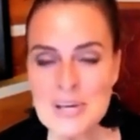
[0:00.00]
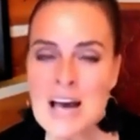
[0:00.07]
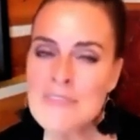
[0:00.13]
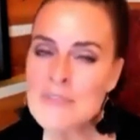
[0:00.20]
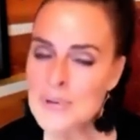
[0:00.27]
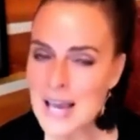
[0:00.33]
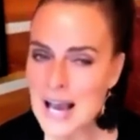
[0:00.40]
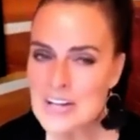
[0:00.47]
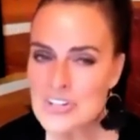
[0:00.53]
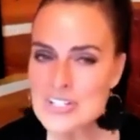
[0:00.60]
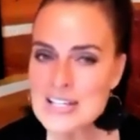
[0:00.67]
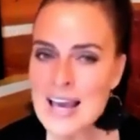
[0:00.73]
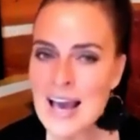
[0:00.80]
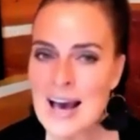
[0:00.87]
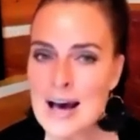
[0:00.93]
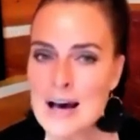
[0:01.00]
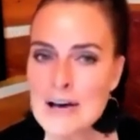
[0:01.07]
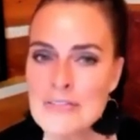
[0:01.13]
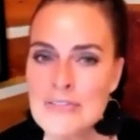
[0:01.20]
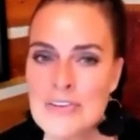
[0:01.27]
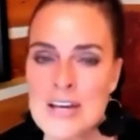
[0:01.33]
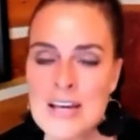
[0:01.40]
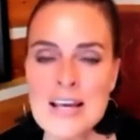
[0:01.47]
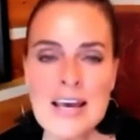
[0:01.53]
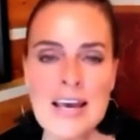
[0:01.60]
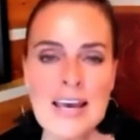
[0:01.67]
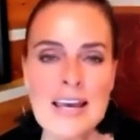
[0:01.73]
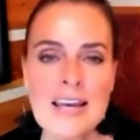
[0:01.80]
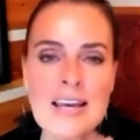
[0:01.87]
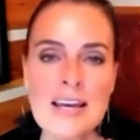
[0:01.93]
And we actually have
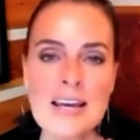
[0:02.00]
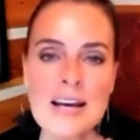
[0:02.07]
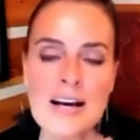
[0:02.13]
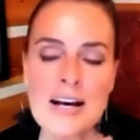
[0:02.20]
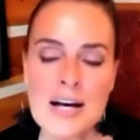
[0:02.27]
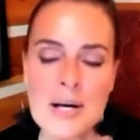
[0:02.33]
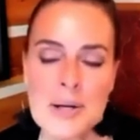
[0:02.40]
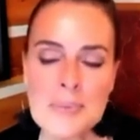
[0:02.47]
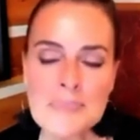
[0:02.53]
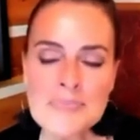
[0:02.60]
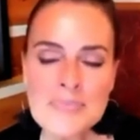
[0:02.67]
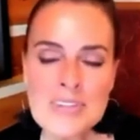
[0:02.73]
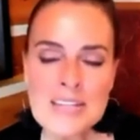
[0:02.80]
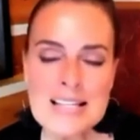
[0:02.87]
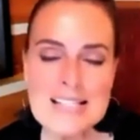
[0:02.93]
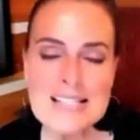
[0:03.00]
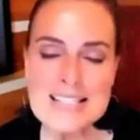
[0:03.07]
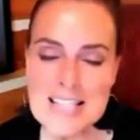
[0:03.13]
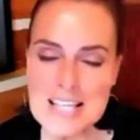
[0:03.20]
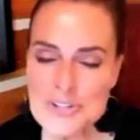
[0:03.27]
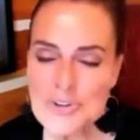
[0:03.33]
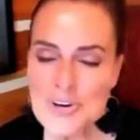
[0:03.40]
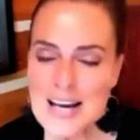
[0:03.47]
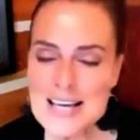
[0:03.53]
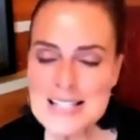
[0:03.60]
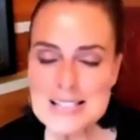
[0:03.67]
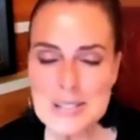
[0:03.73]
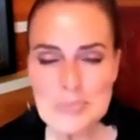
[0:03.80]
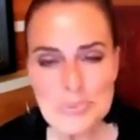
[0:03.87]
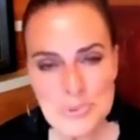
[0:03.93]
a Slenderize
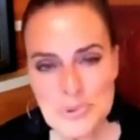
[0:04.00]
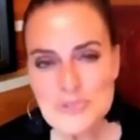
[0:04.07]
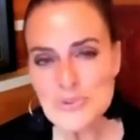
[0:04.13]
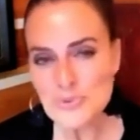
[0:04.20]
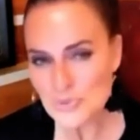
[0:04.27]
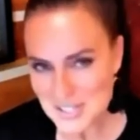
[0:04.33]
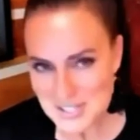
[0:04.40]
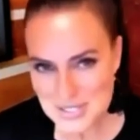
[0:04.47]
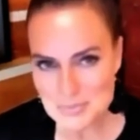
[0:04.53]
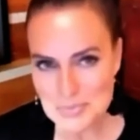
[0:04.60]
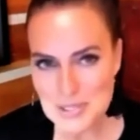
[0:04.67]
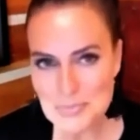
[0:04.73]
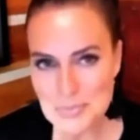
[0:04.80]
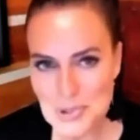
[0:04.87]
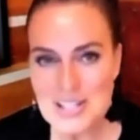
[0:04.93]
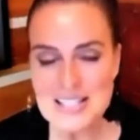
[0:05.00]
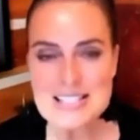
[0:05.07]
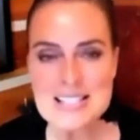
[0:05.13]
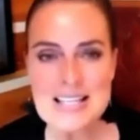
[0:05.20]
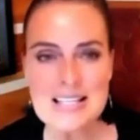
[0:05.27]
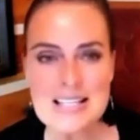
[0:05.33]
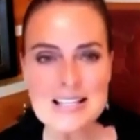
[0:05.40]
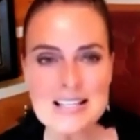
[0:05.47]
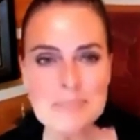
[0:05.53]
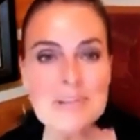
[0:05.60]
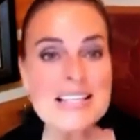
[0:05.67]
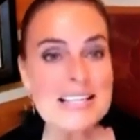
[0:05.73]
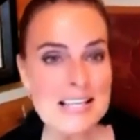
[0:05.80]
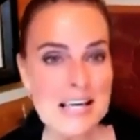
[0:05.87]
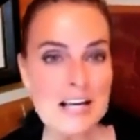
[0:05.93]
approved recipe book. It's like a
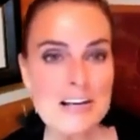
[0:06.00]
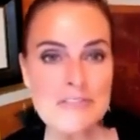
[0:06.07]
PDF